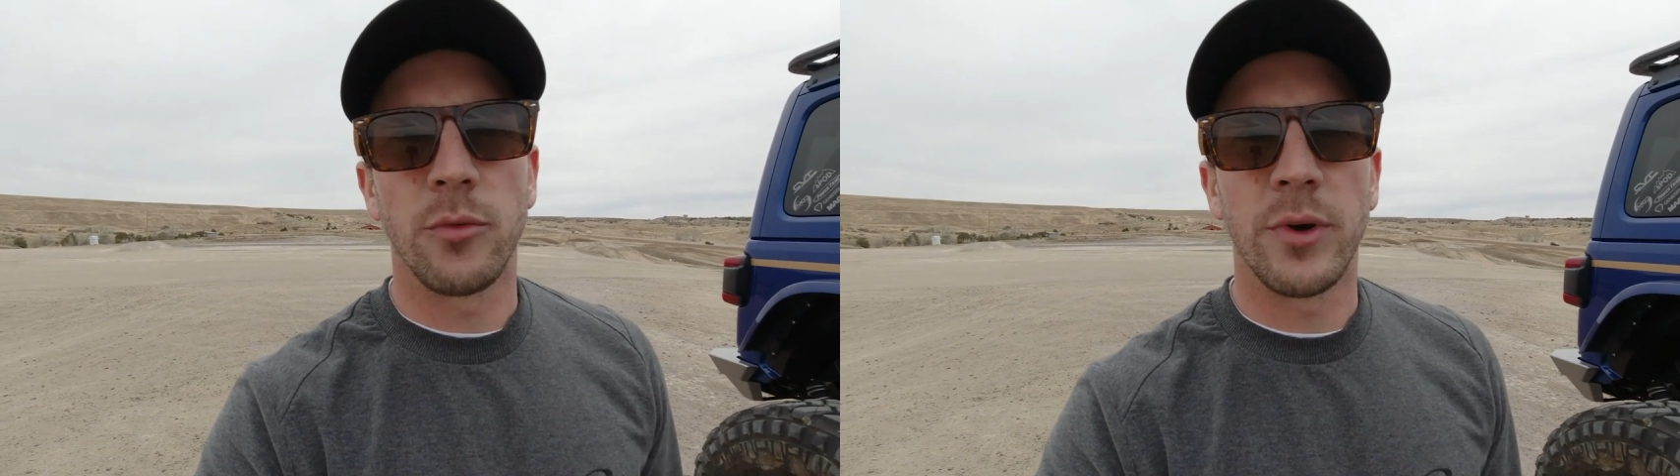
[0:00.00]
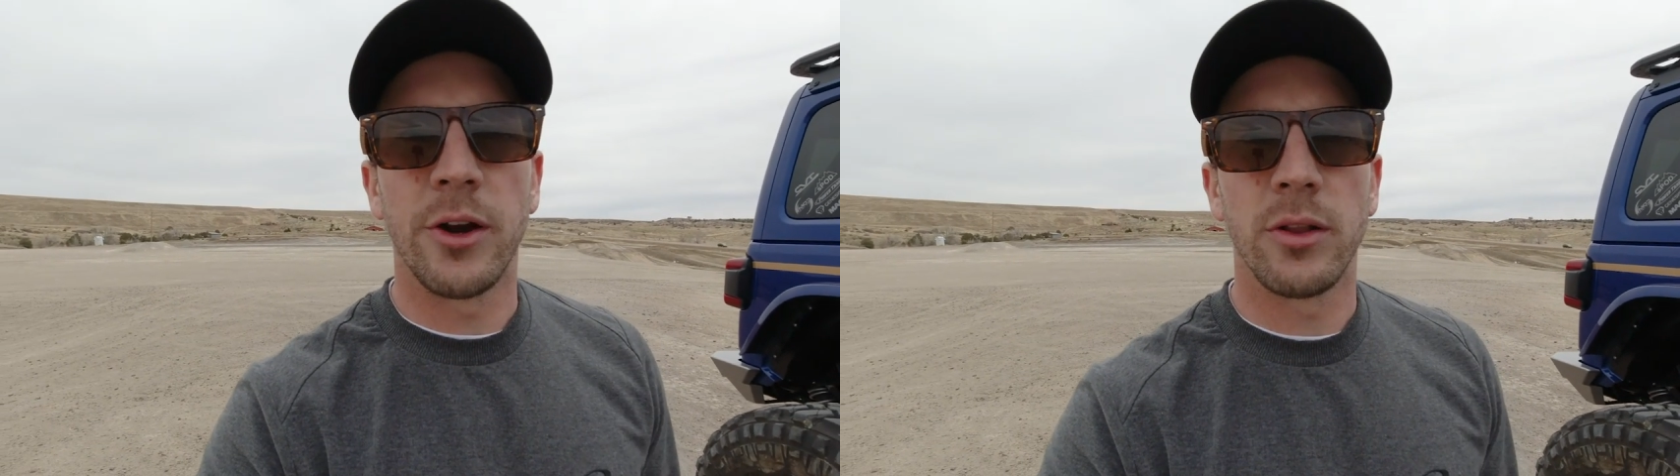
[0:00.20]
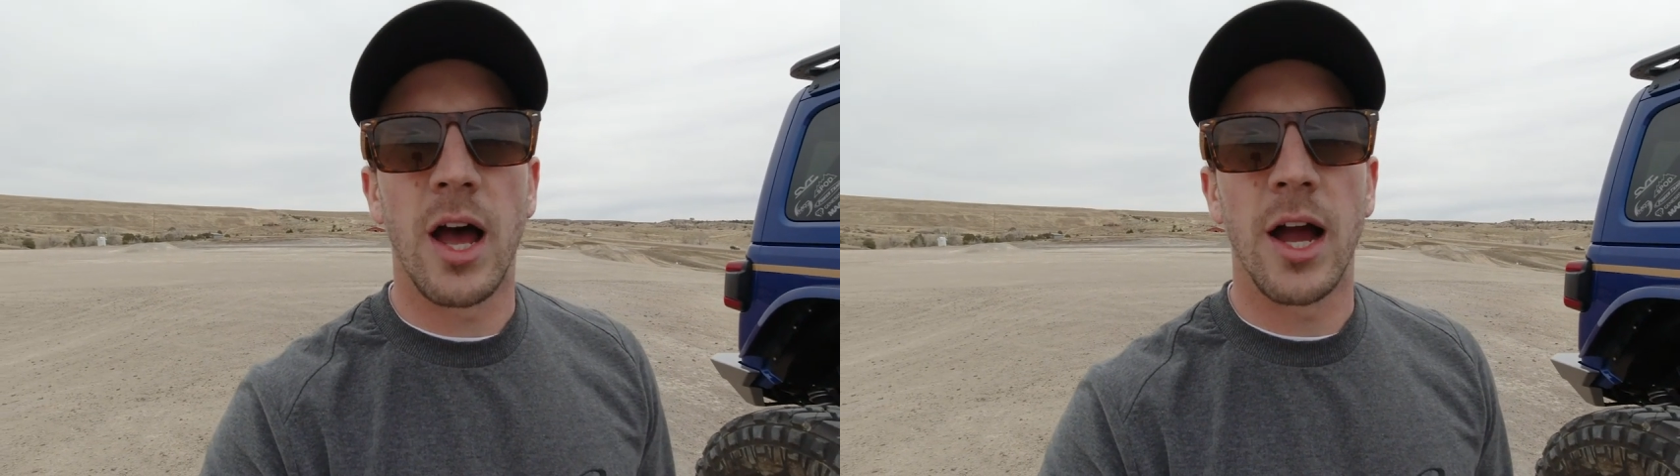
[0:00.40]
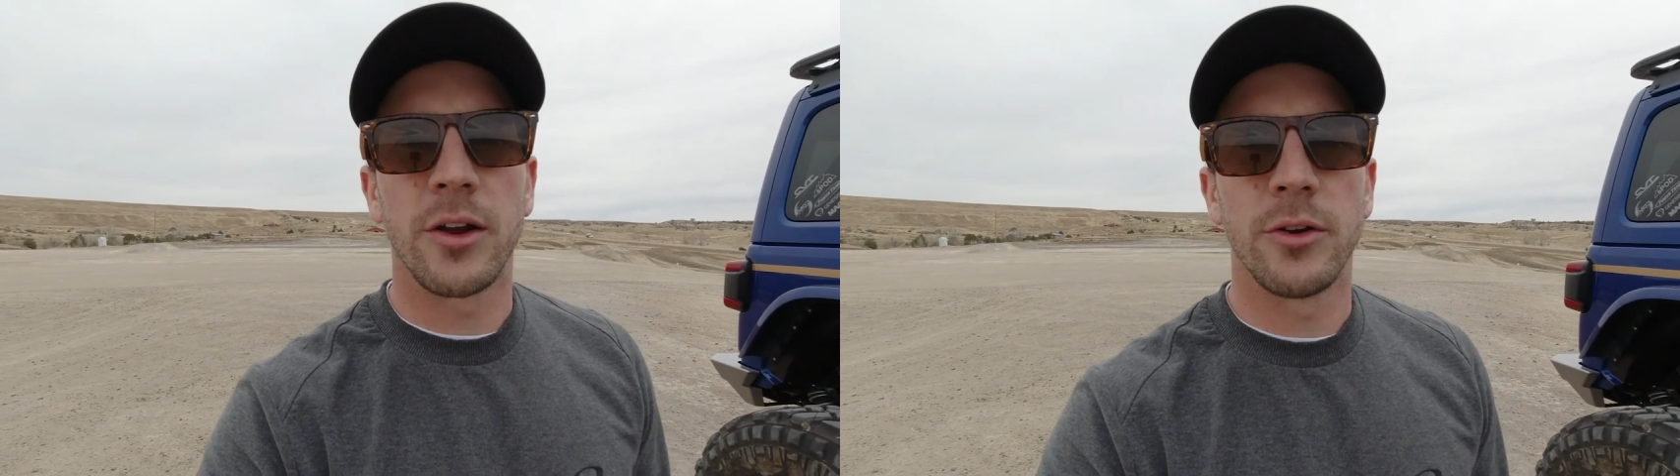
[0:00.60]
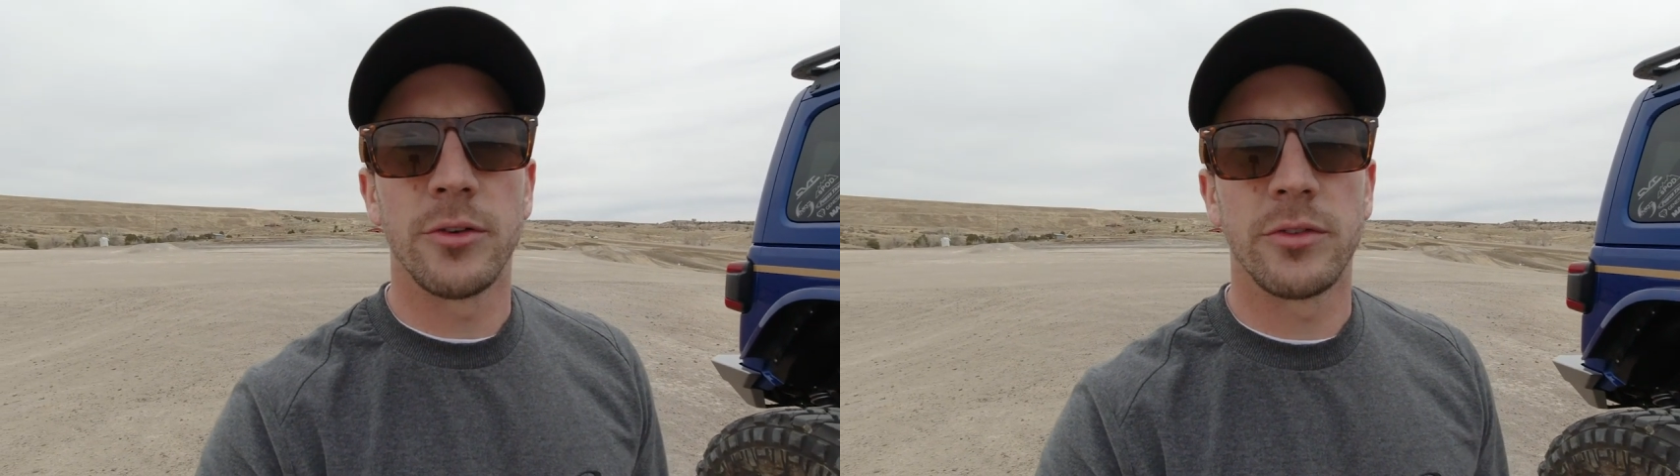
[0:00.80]
and rear
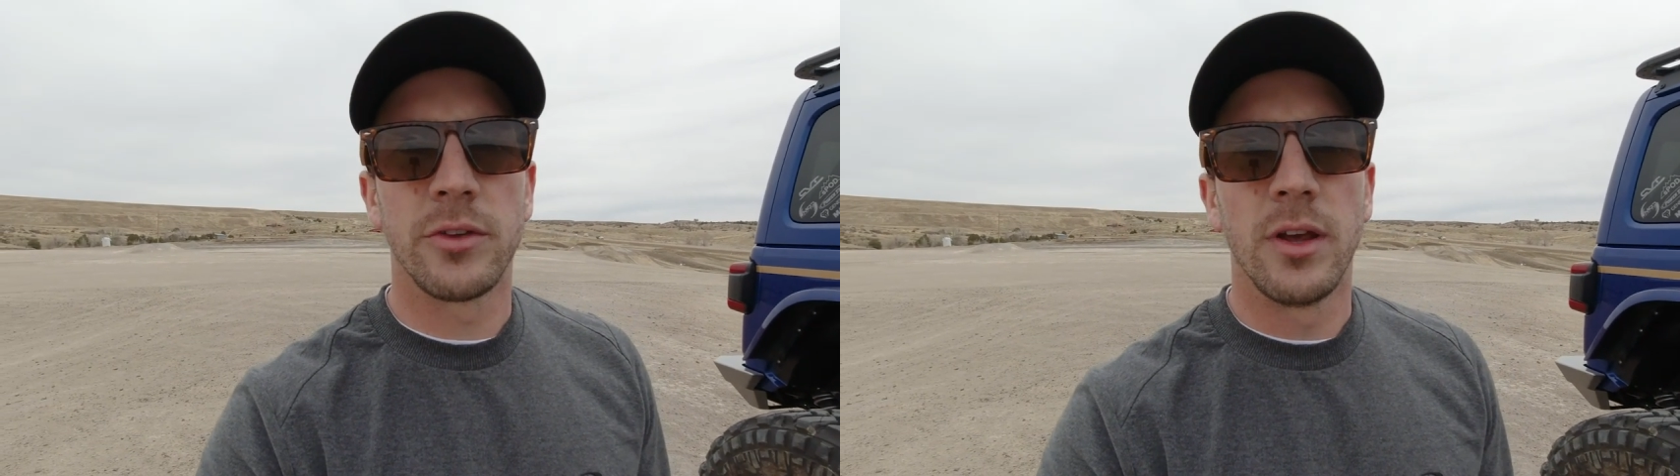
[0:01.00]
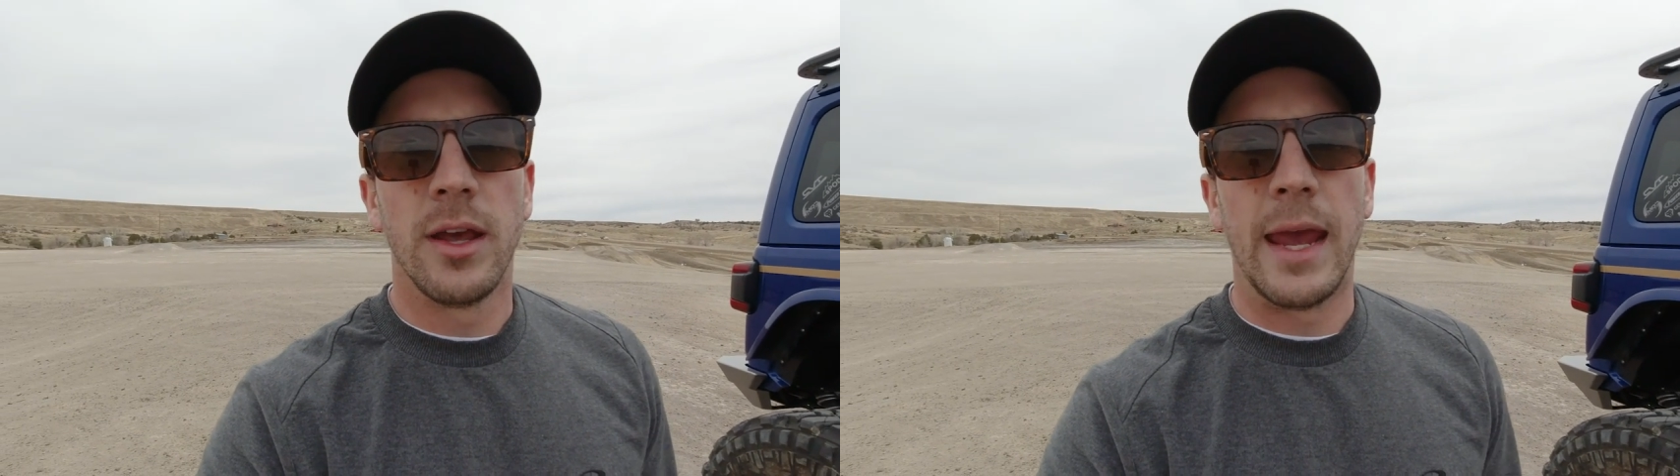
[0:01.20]
lockers,